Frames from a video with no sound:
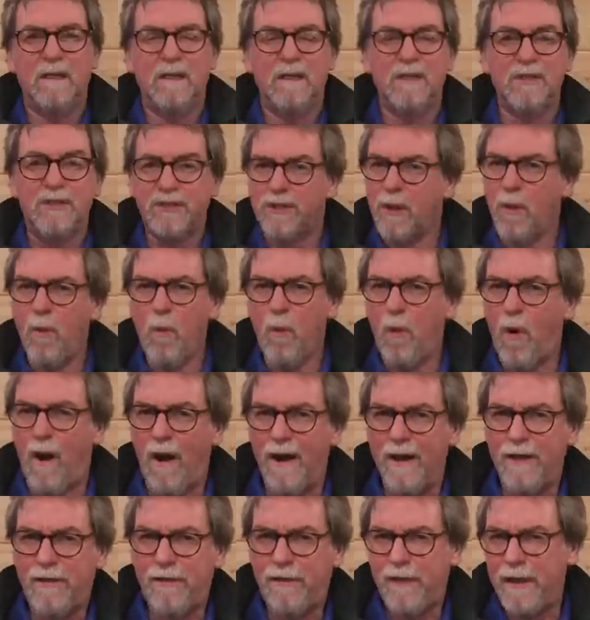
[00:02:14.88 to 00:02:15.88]
So
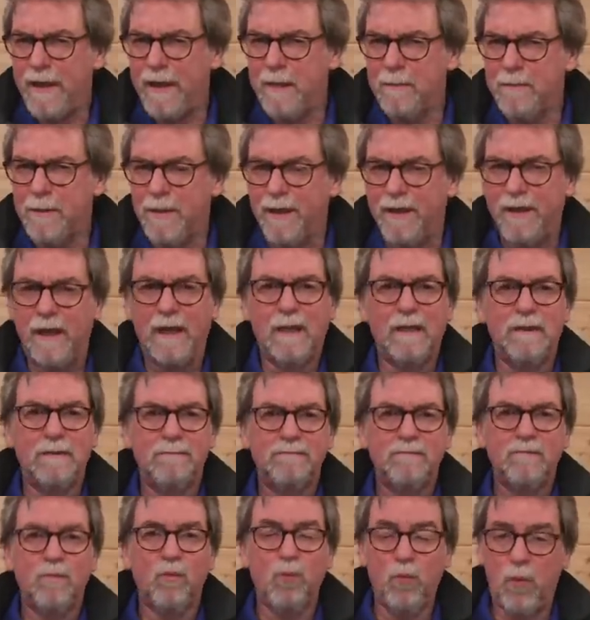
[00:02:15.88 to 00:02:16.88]
why Theoban?
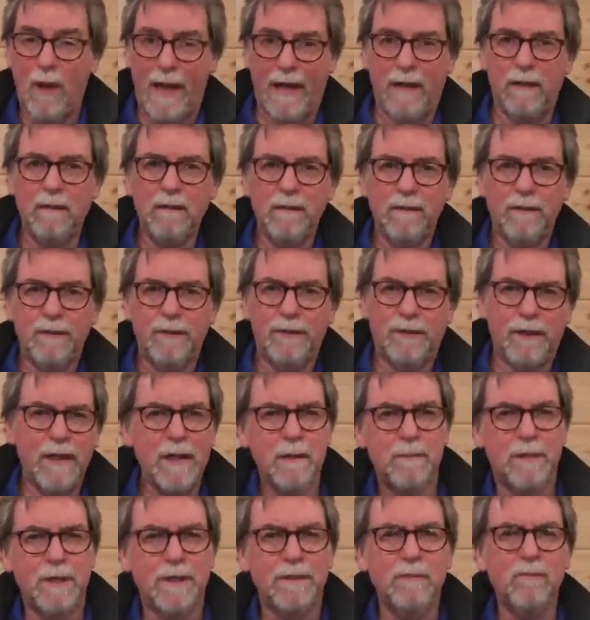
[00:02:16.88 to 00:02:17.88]
Well,
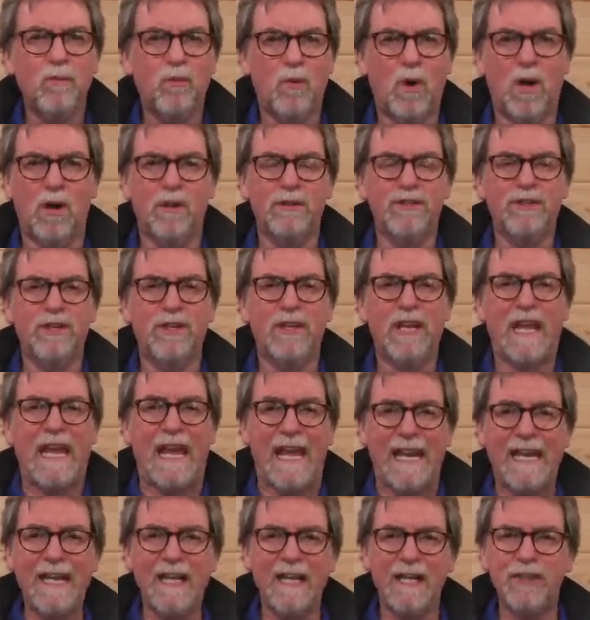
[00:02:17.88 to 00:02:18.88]
Theoban was an
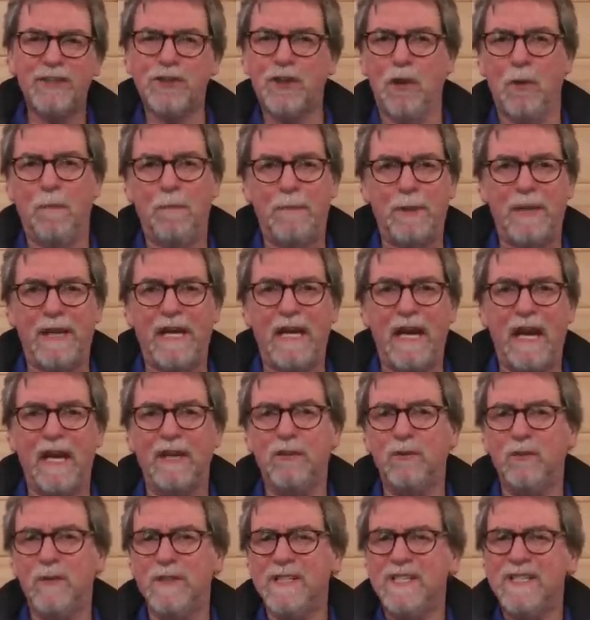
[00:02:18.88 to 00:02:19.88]
English company
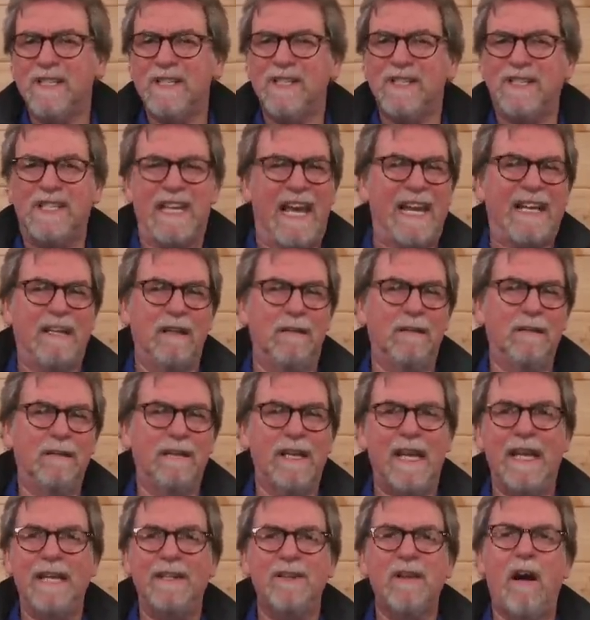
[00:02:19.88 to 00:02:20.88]
and was
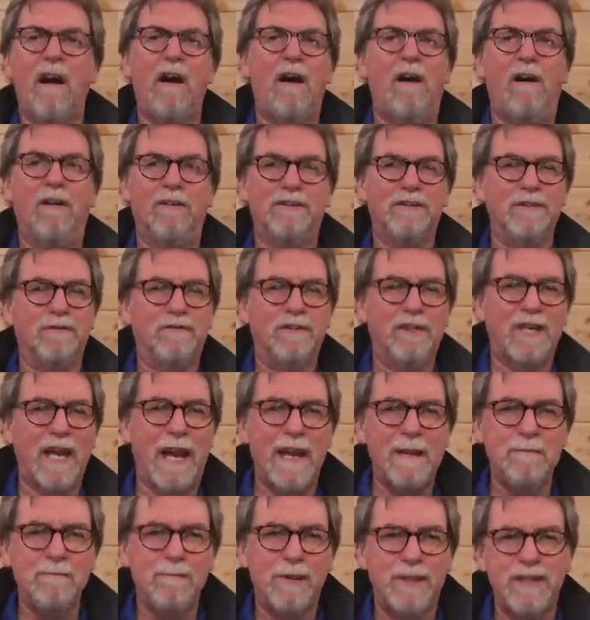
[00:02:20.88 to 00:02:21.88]
settled in the heart of
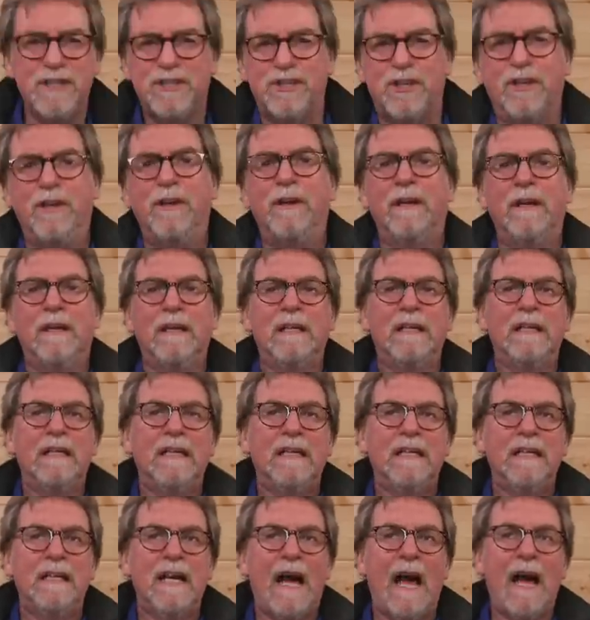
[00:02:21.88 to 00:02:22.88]
Cambridgeshire
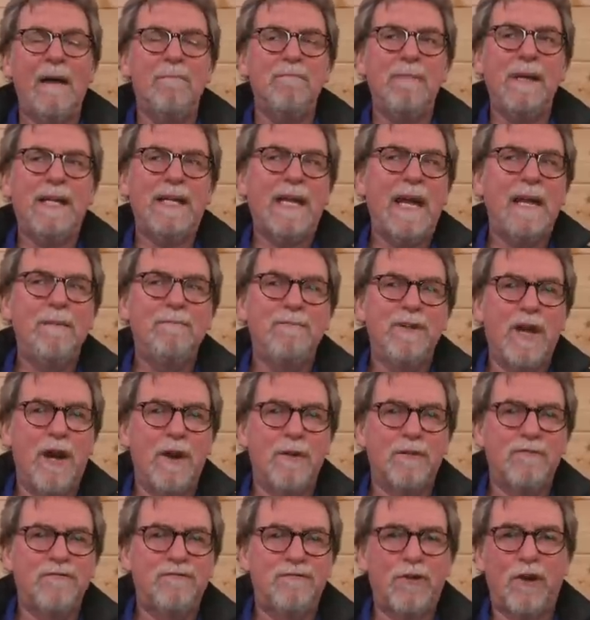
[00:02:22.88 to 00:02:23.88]
and became
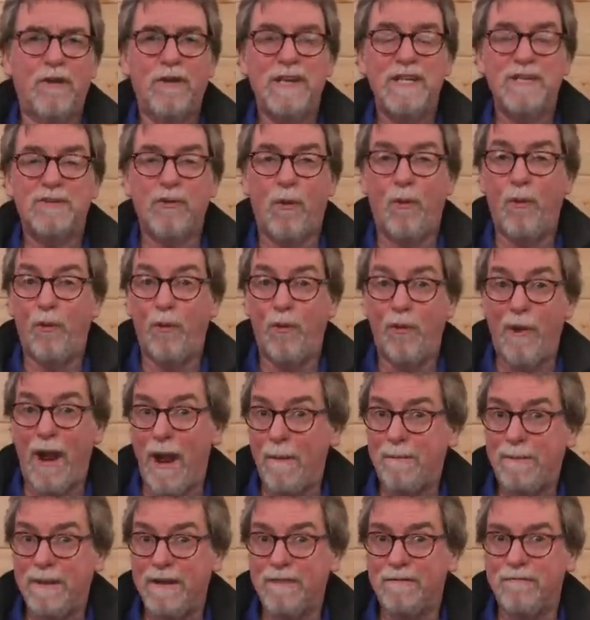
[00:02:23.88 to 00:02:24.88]
known for its
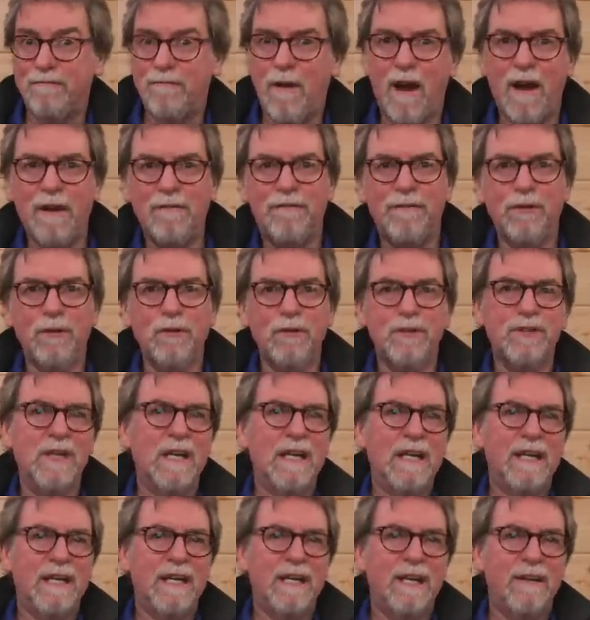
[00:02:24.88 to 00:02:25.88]
rapid rifles
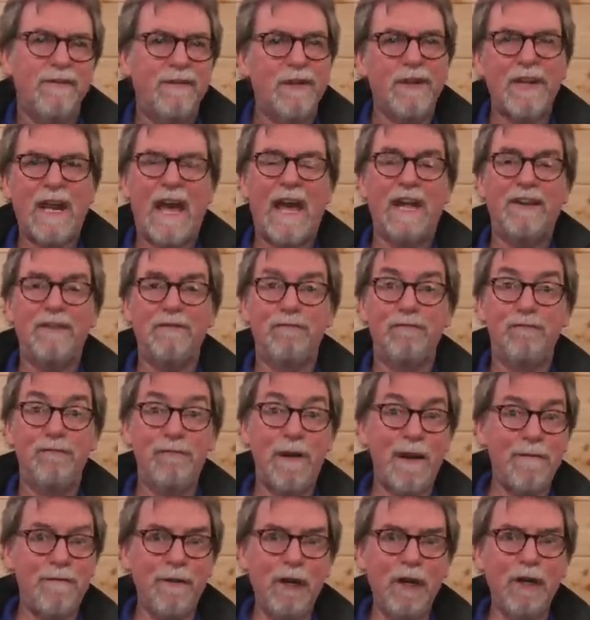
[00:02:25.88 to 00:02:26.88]
that had a
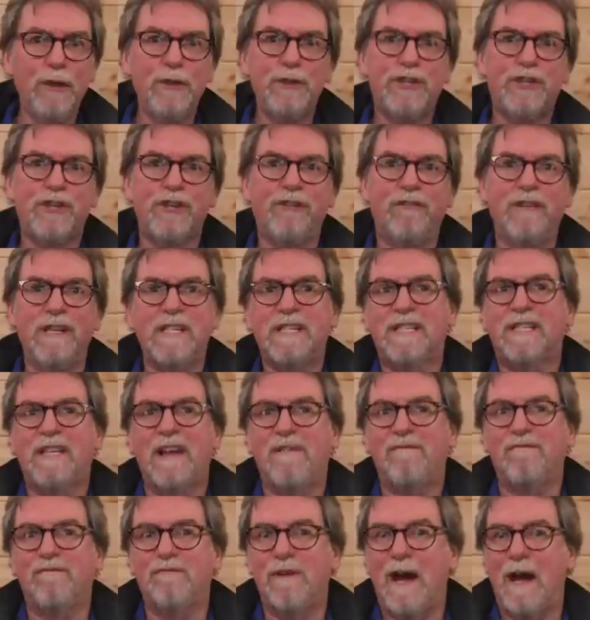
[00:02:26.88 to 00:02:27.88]
revolutionary
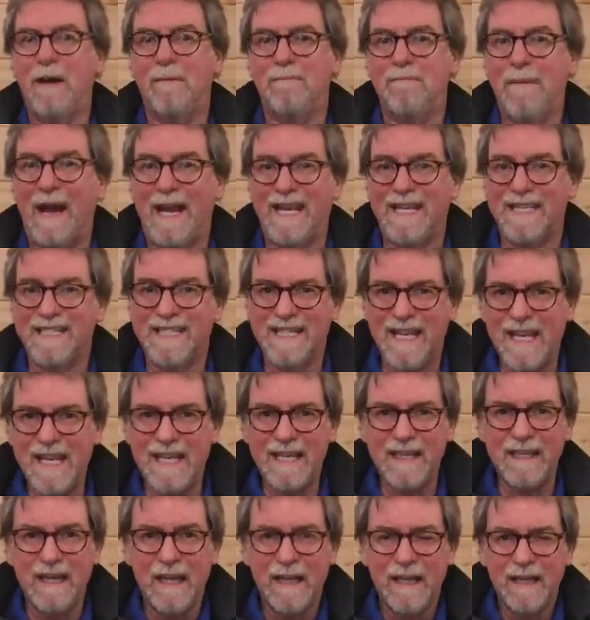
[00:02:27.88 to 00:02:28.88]
7-round
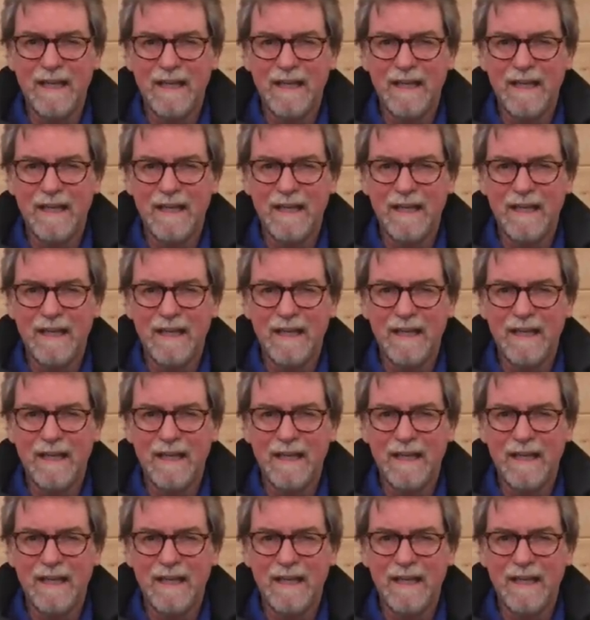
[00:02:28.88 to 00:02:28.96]
magazine